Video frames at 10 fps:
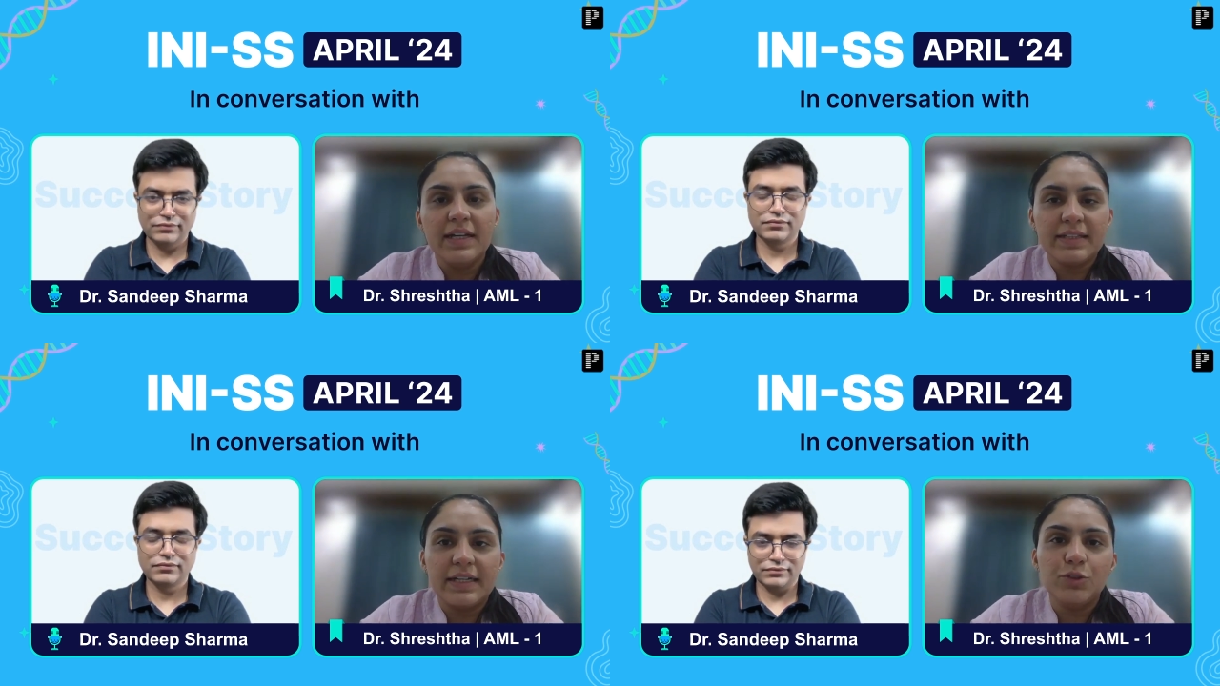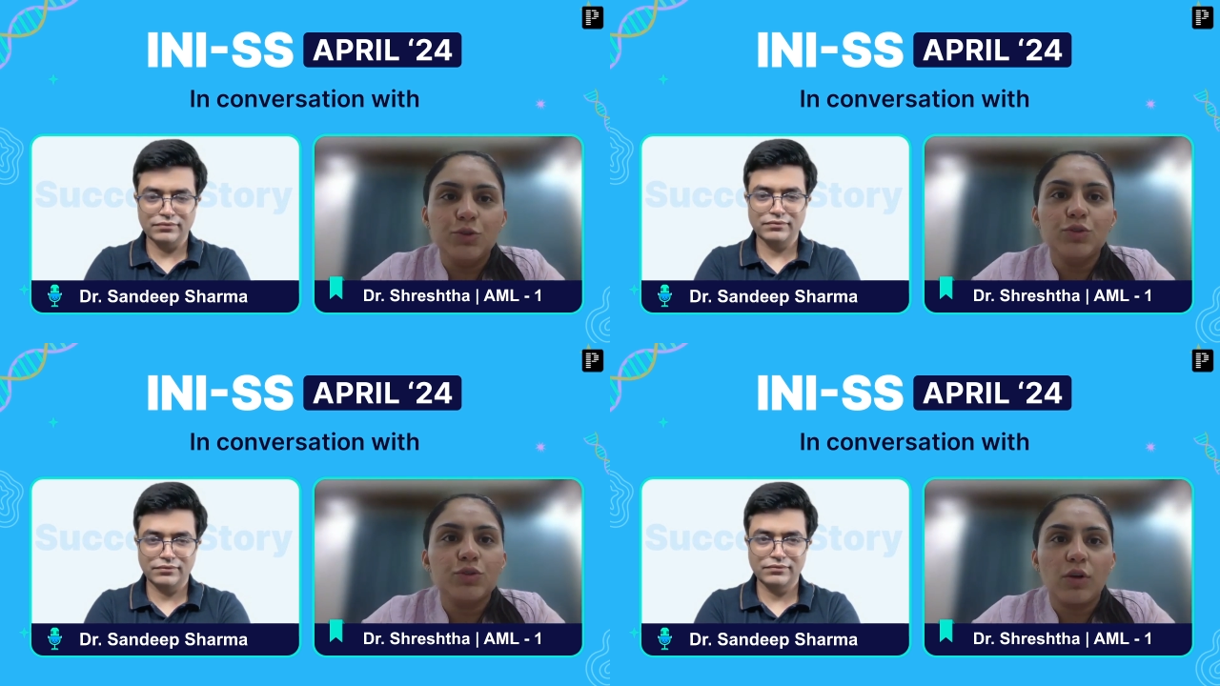Speaker 1: that you
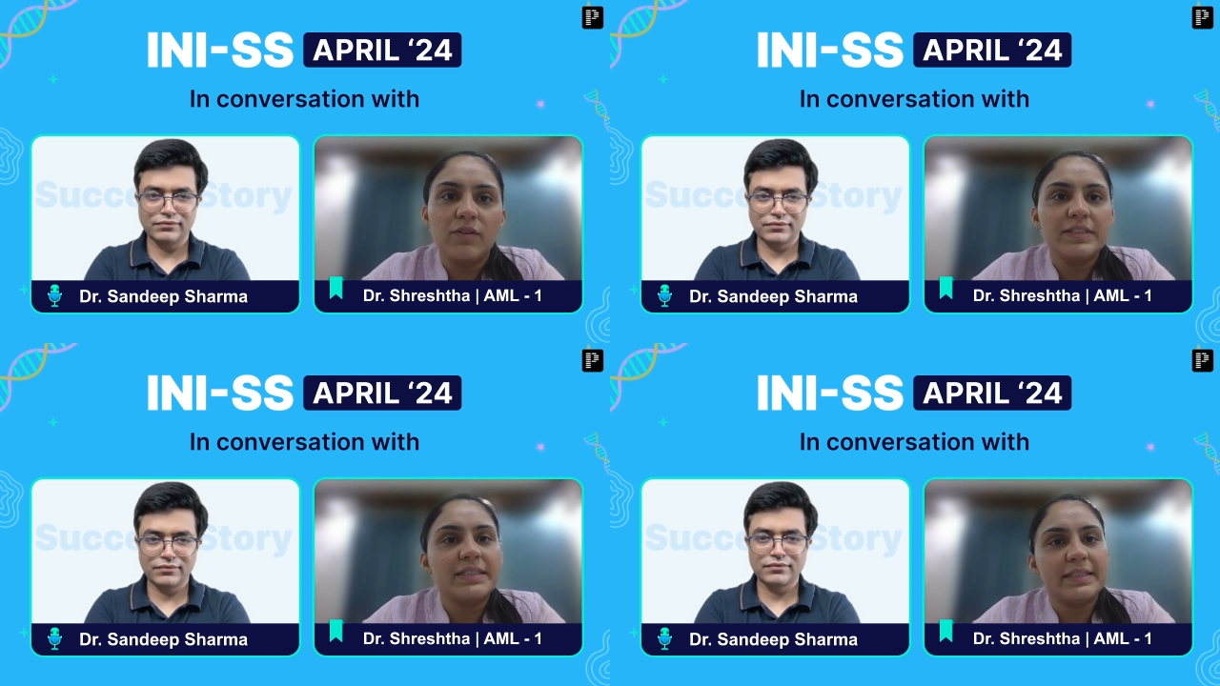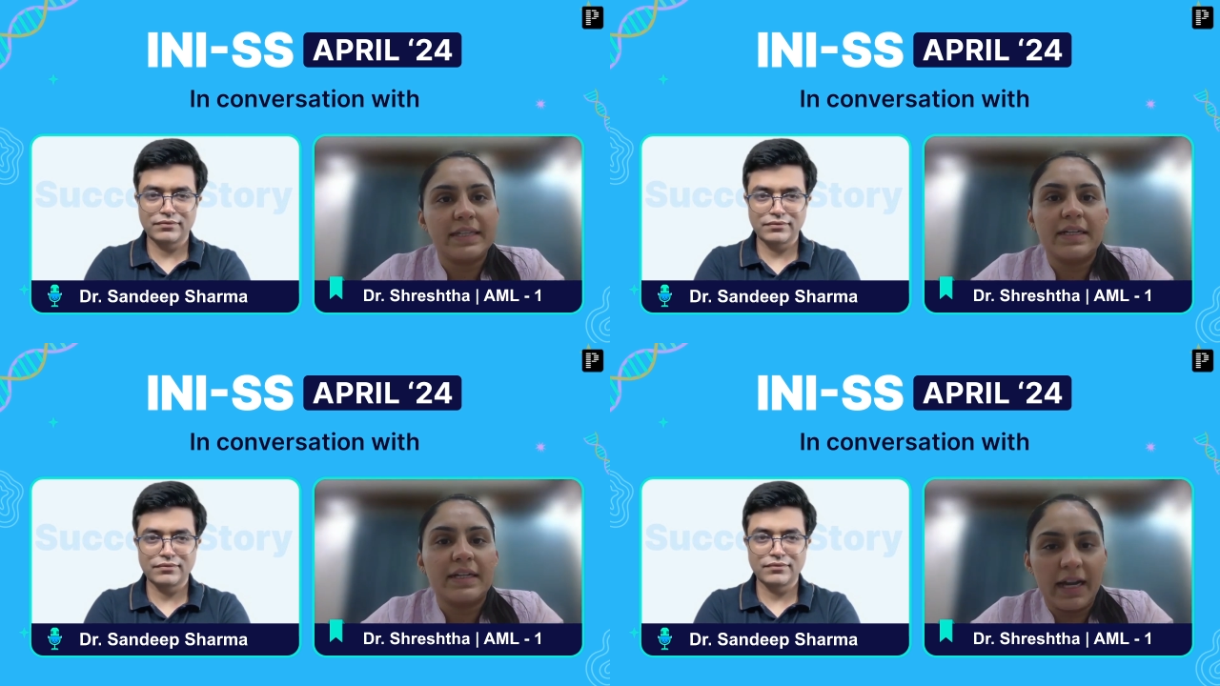used to always say
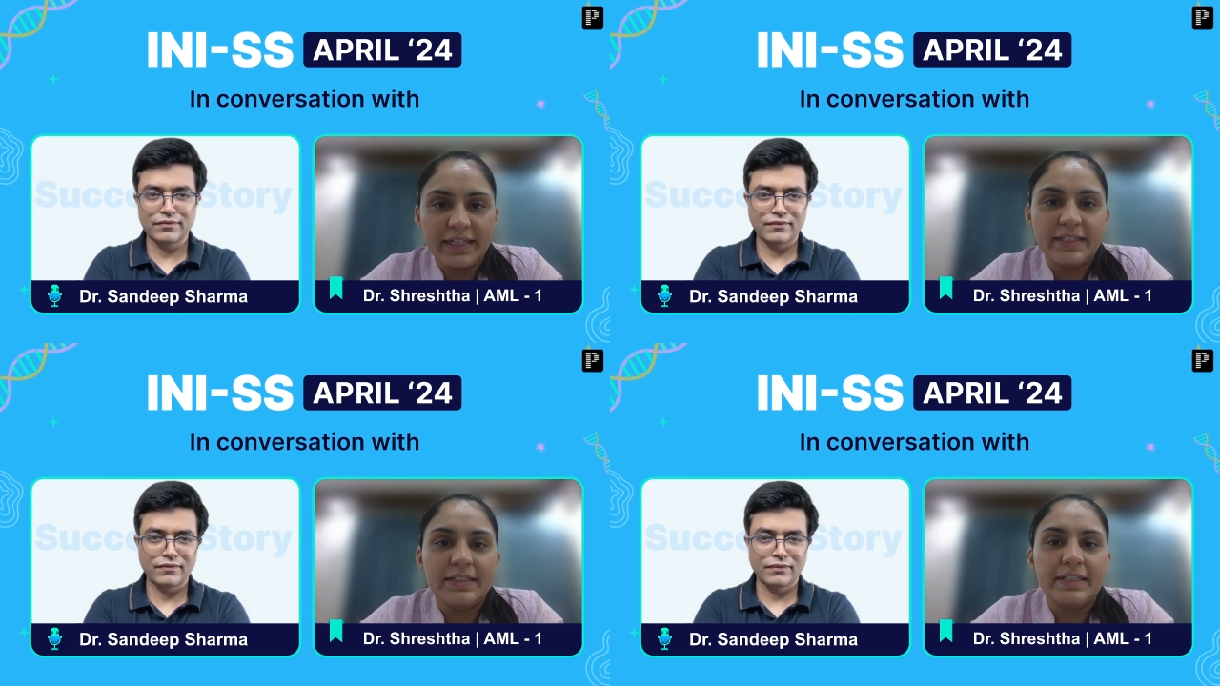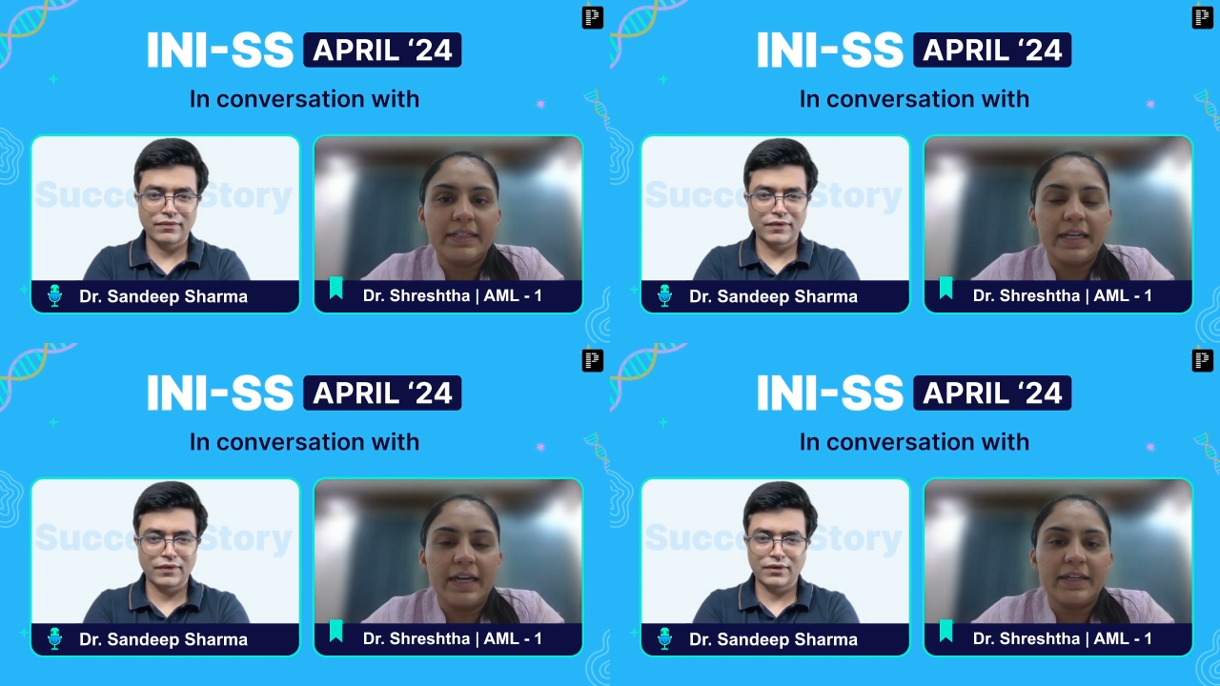that are high
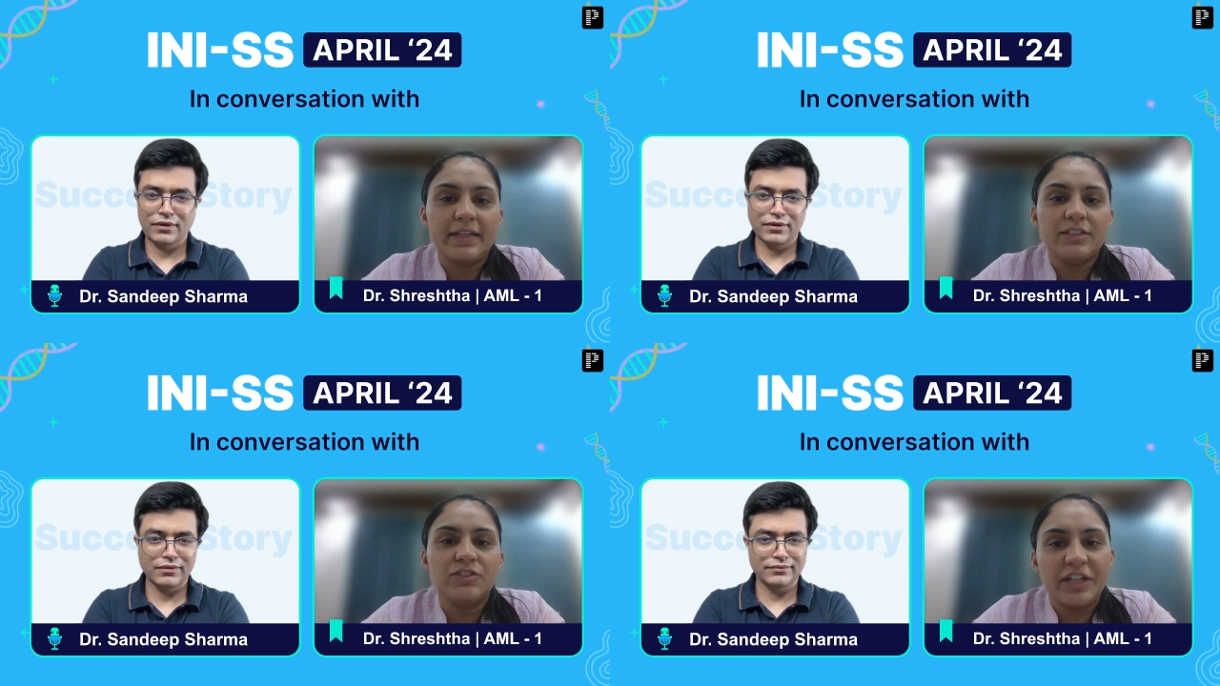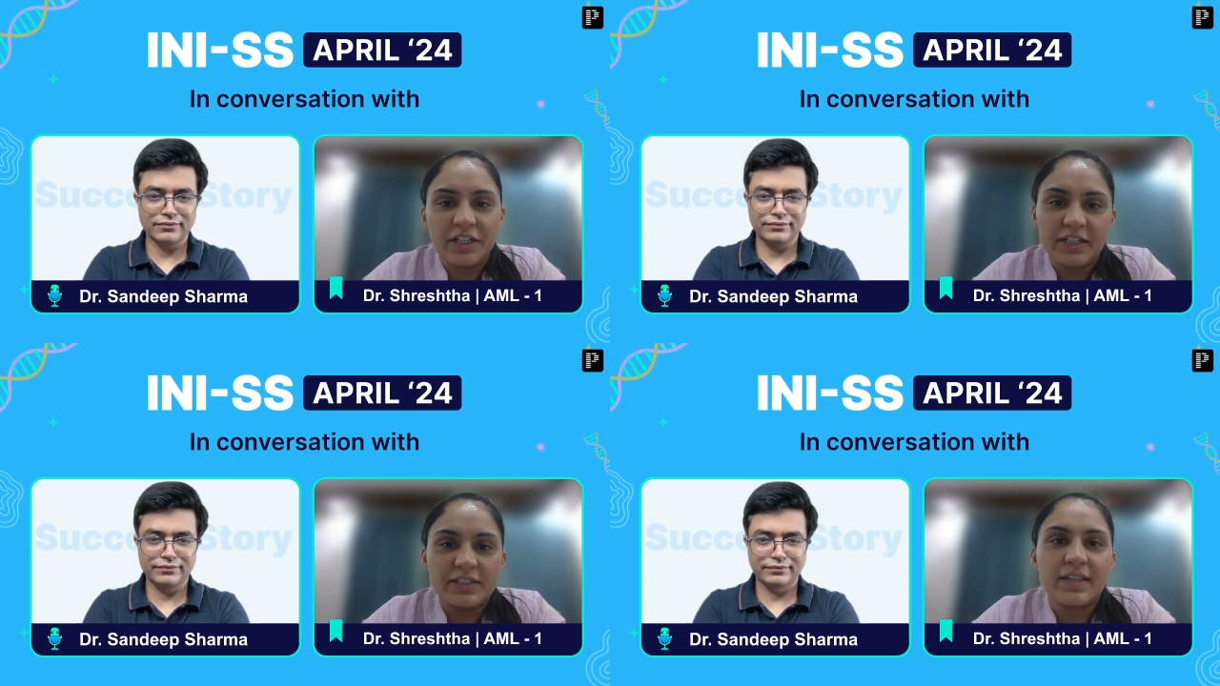yielding, like
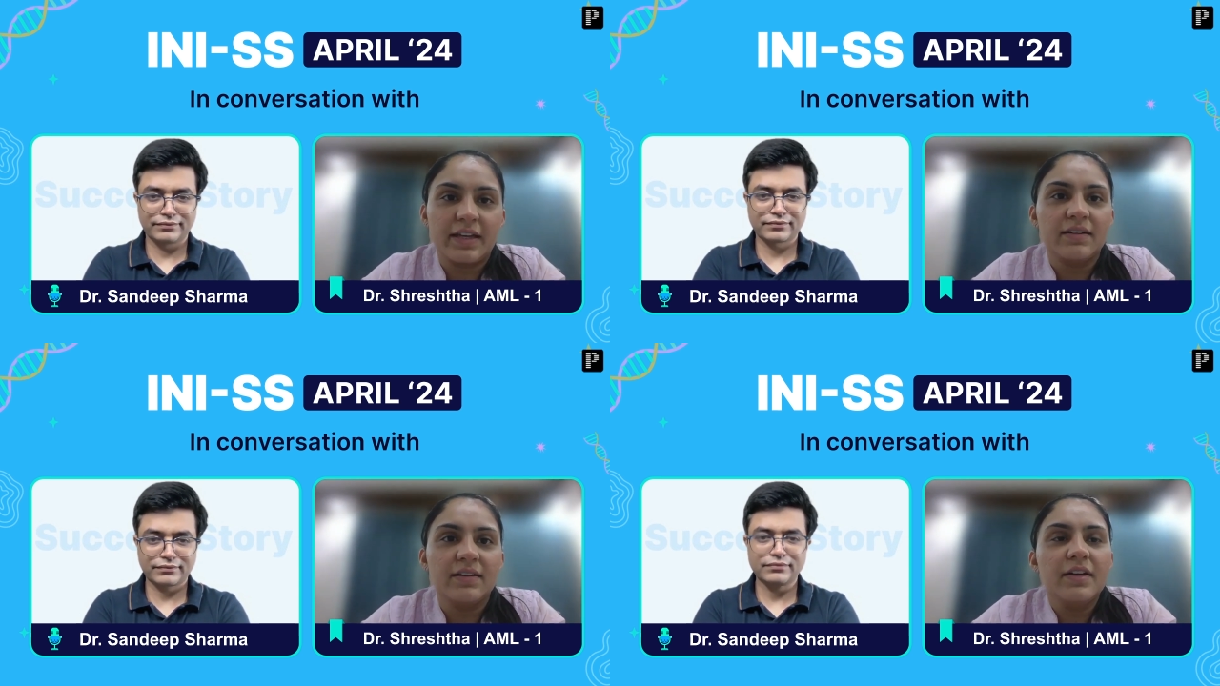genetics, like